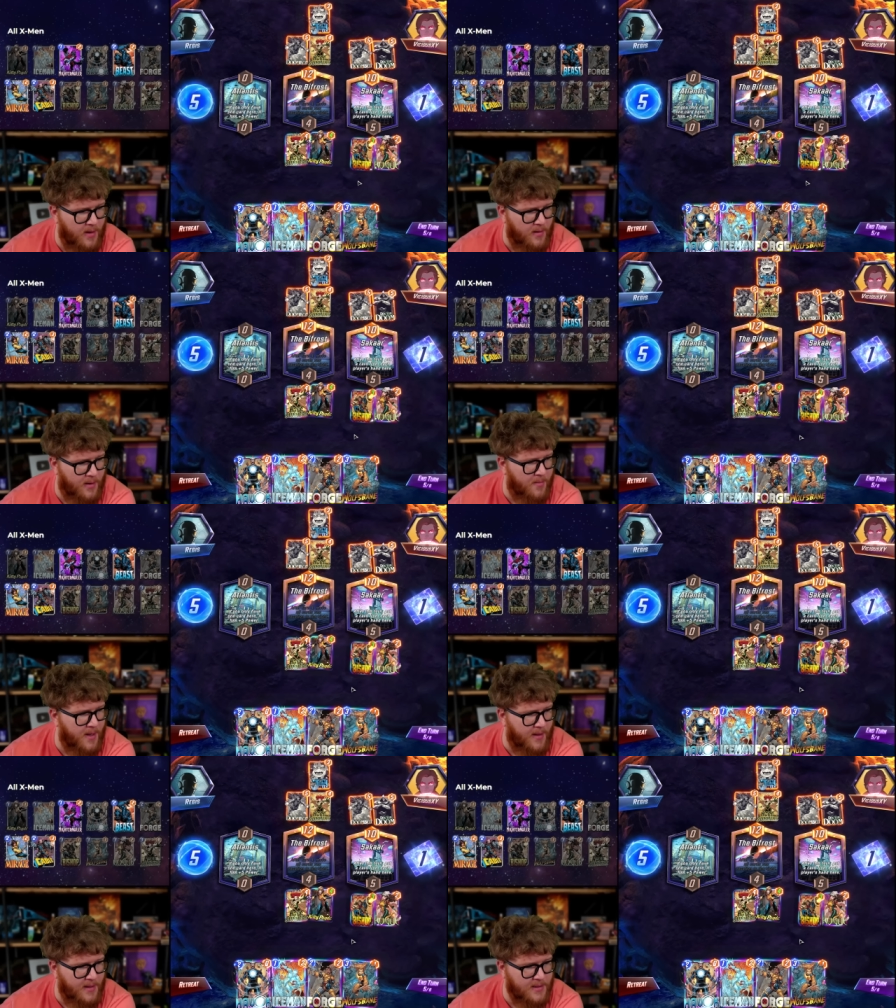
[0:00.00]
on
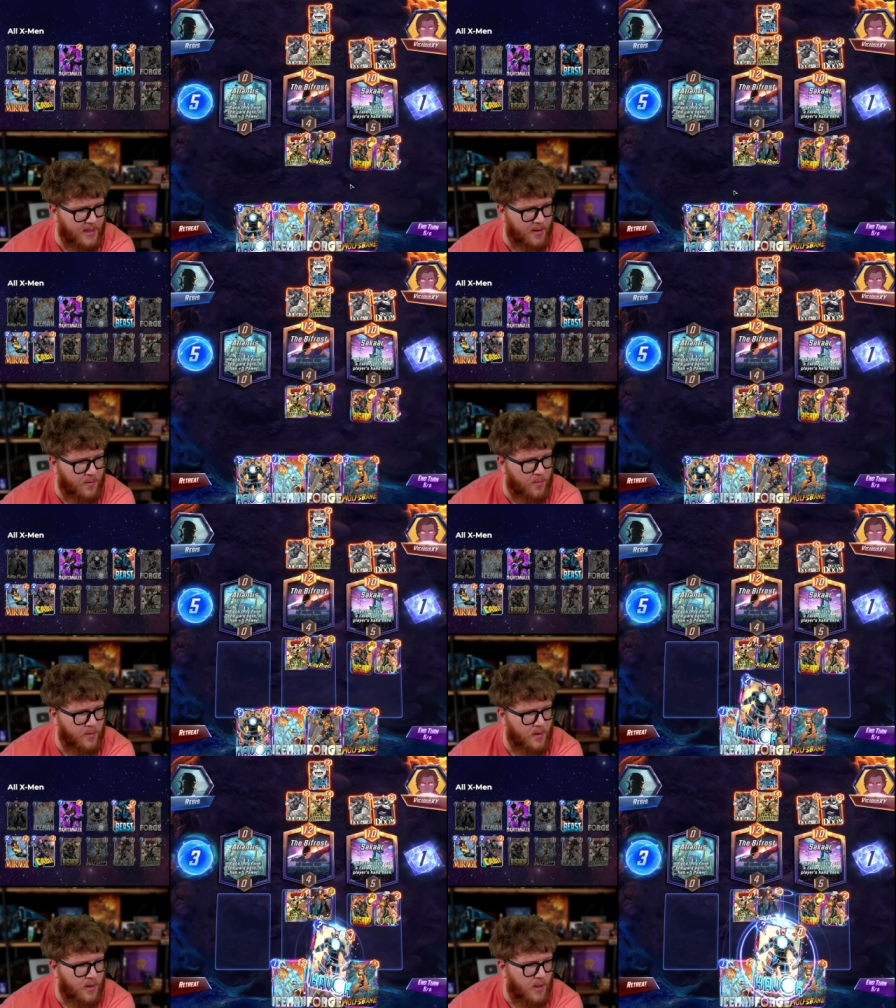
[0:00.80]
command. That's kind of cool.
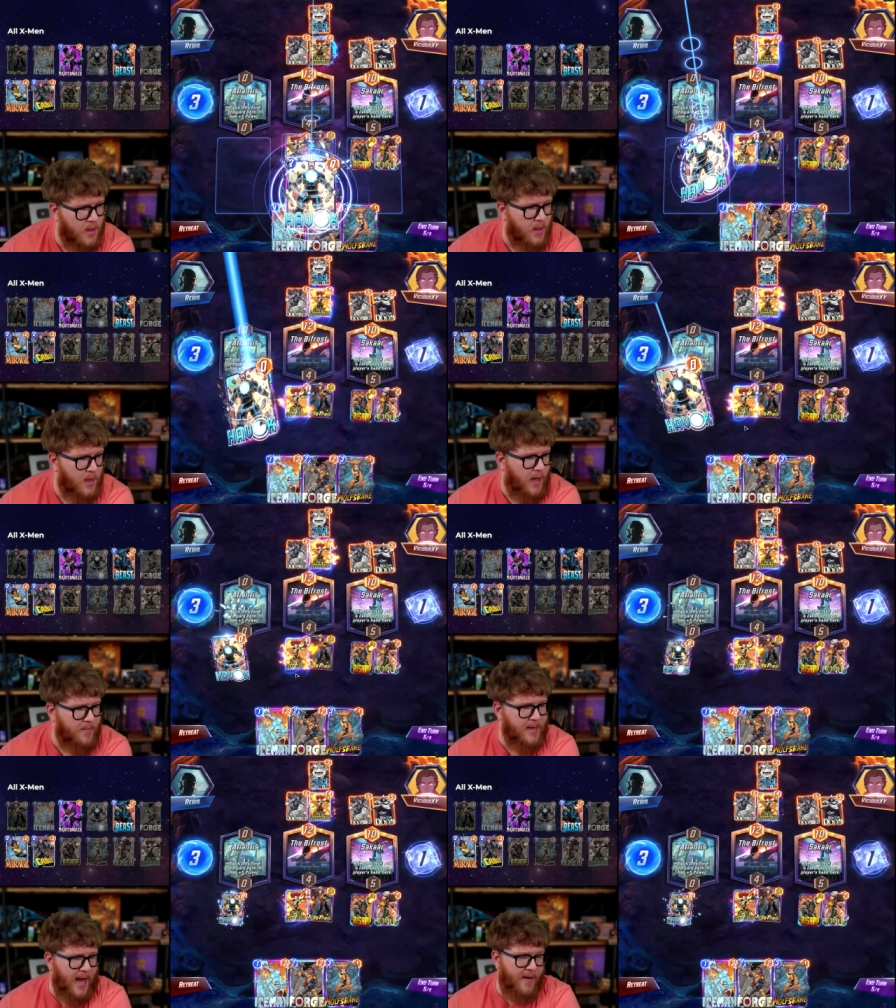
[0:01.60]
I
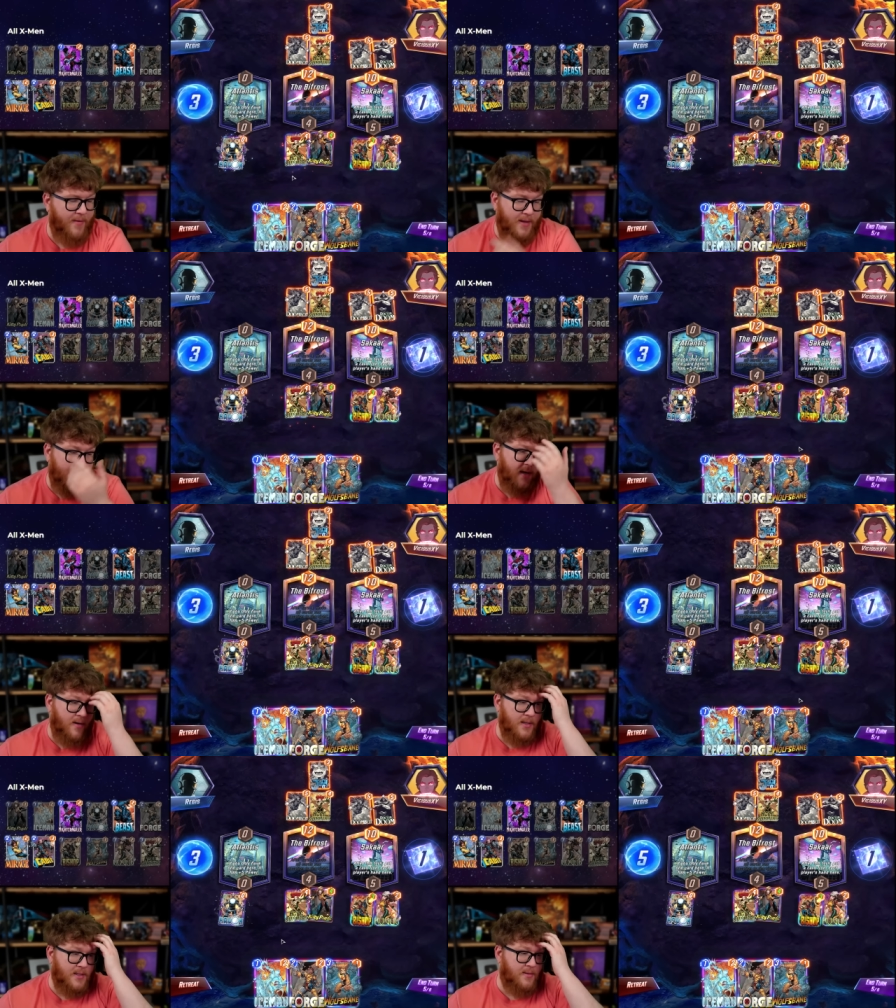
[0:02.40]
mean, Havok
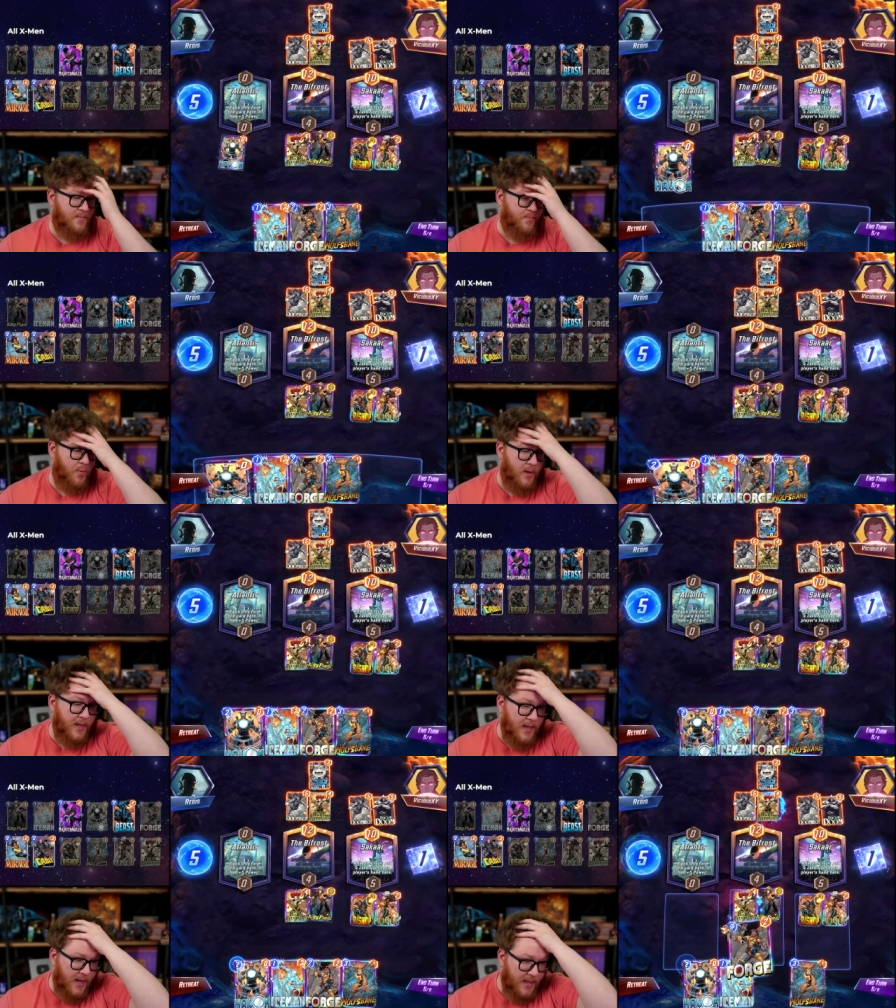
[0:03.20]
there is
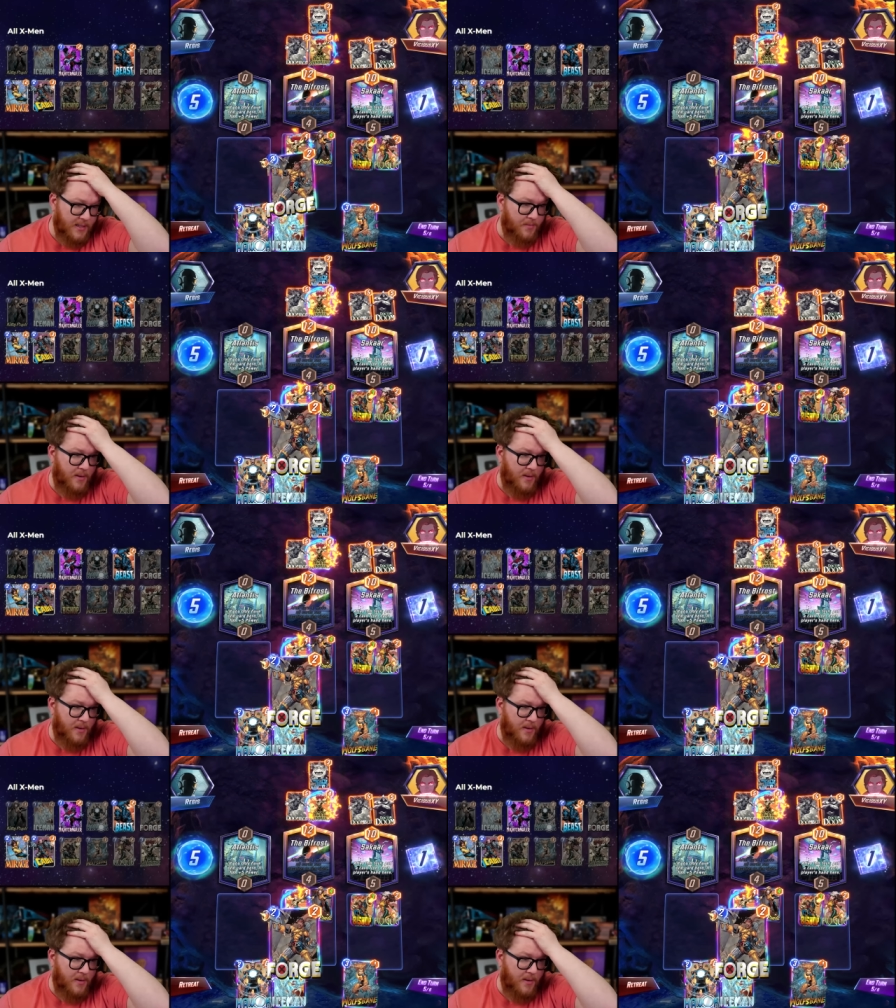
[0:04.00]
pretty nice.